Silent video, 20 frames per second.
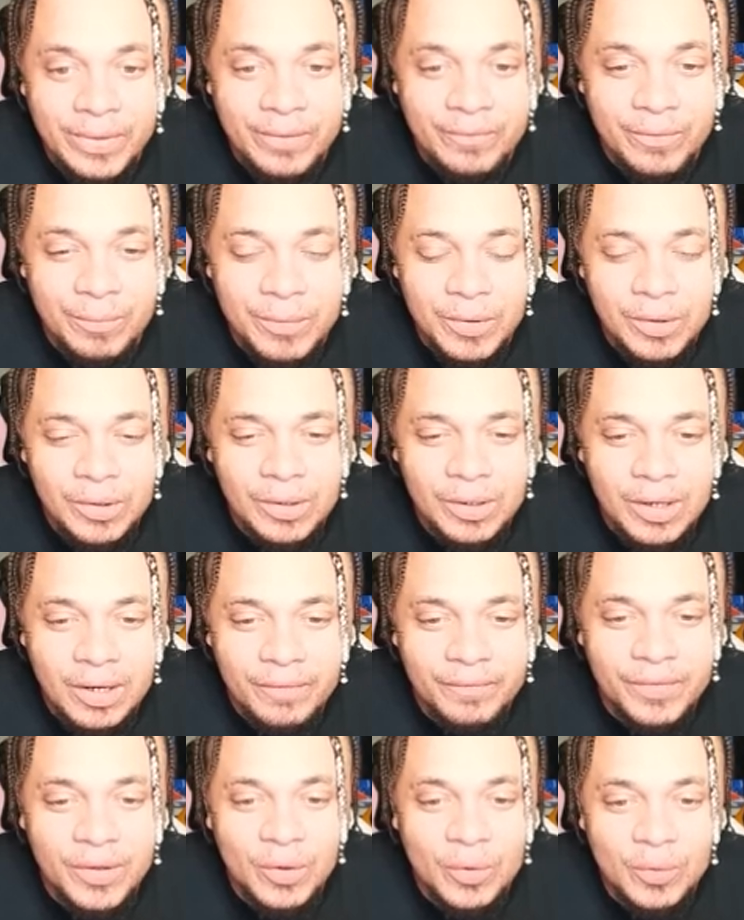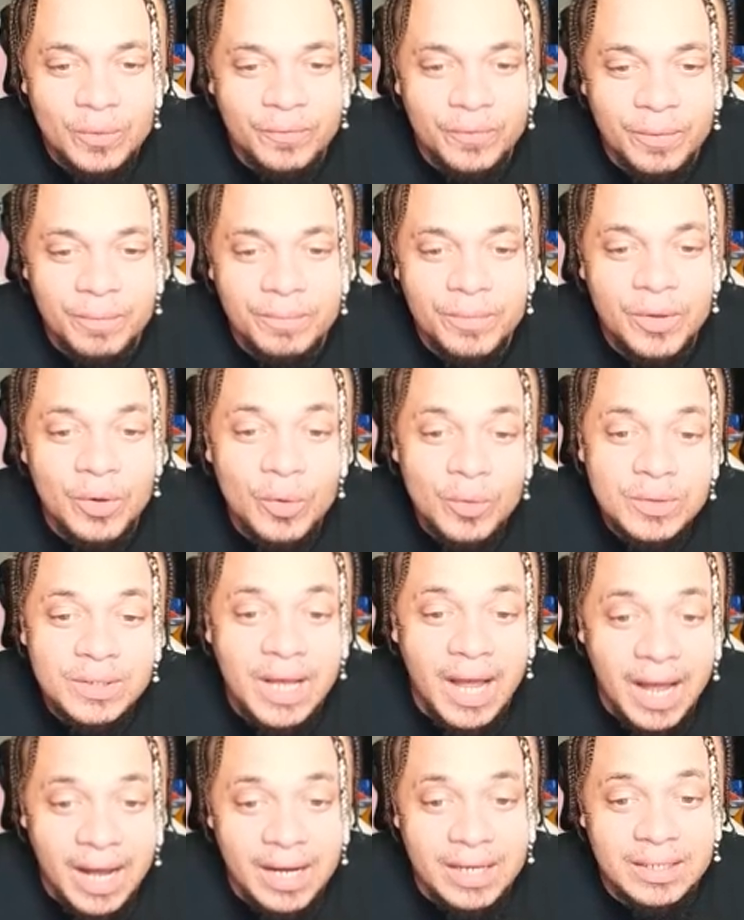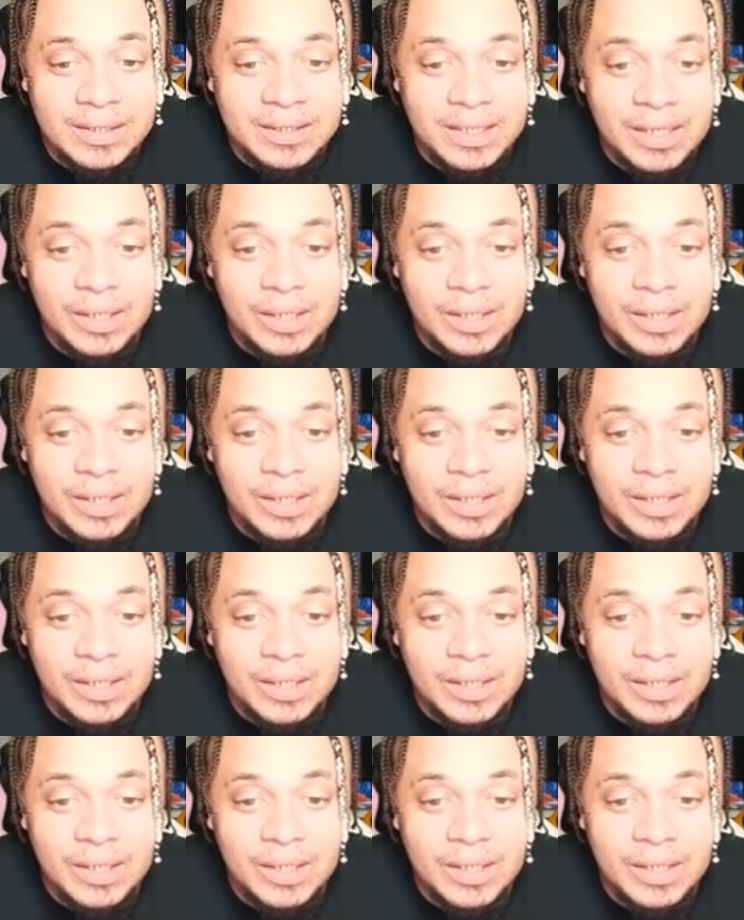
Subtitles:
From the look of those, from those eyes,